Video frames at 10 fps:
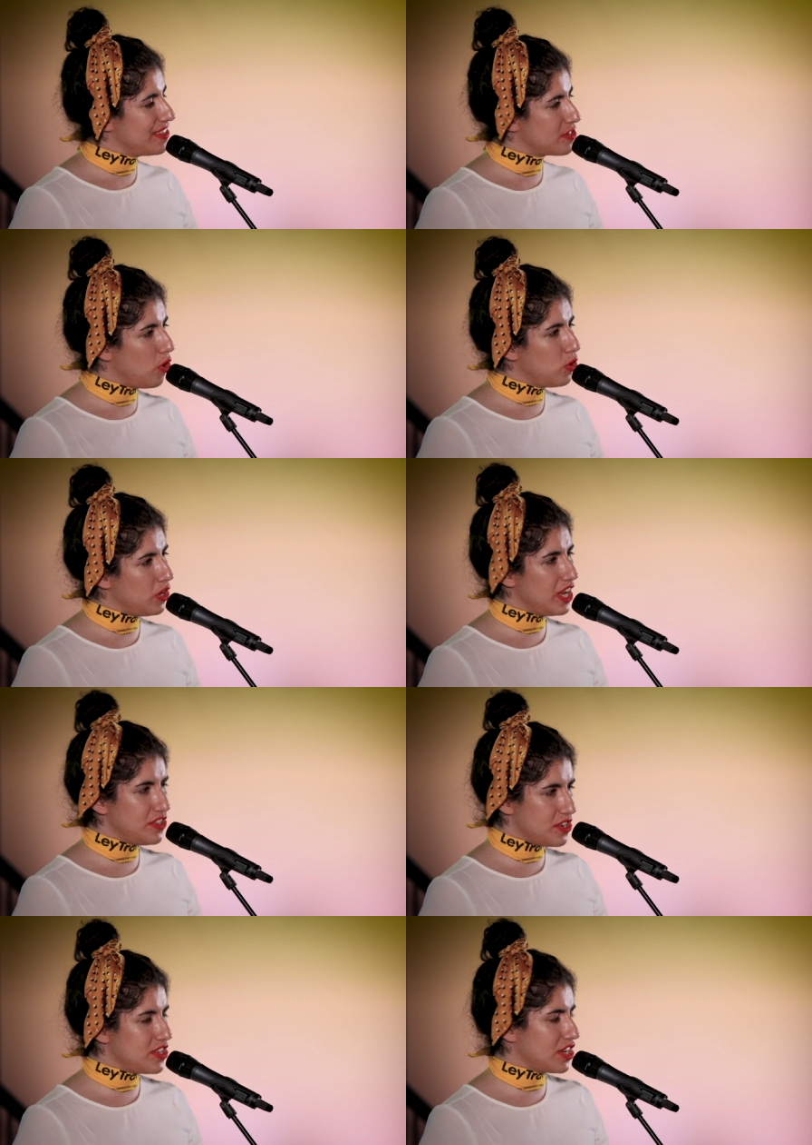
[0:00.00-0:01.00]
is called
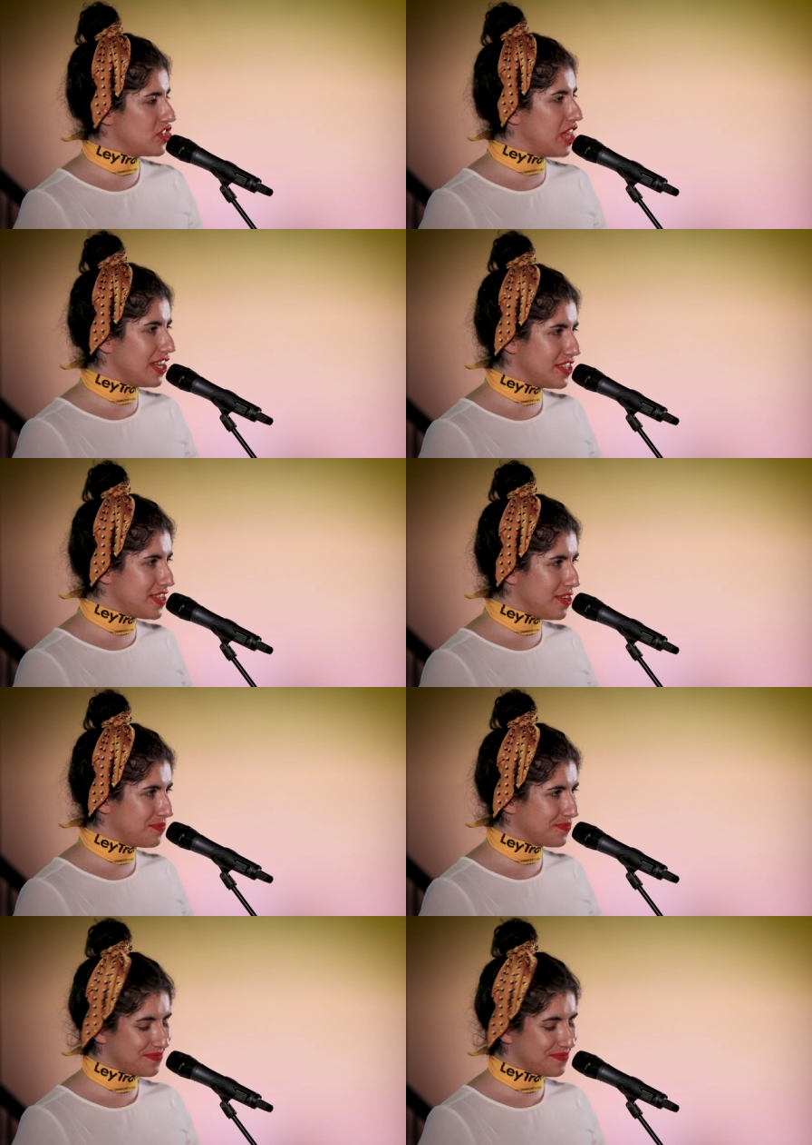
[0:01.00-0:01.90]
intersectionality.